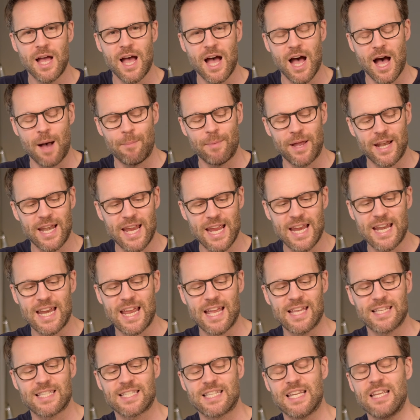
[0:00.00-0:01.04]
Um, and in
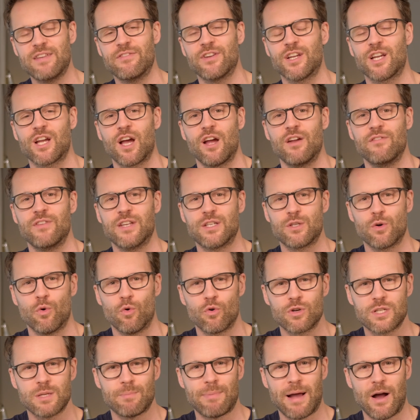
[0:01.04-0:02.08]
it, Stephen Covey
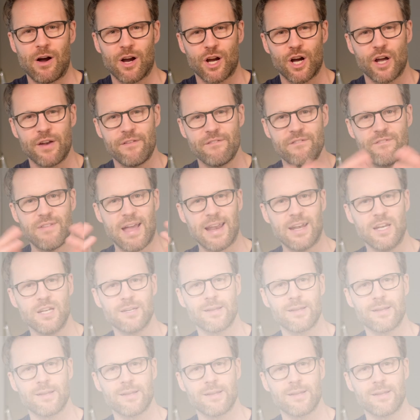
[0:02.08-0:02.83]
talks about a kind of Venn